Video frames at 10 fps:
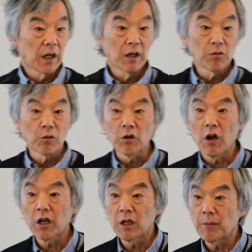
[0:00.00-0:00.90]
Okay, so we're
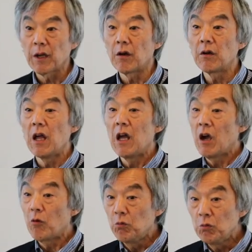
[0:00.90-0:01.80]
talking about
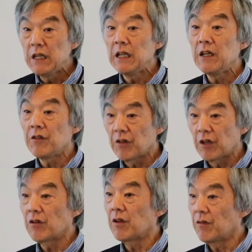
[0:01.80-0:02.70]
really
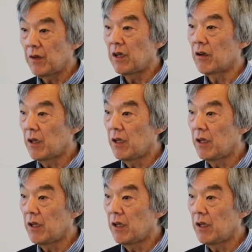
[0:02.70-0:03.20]
sensitive ears.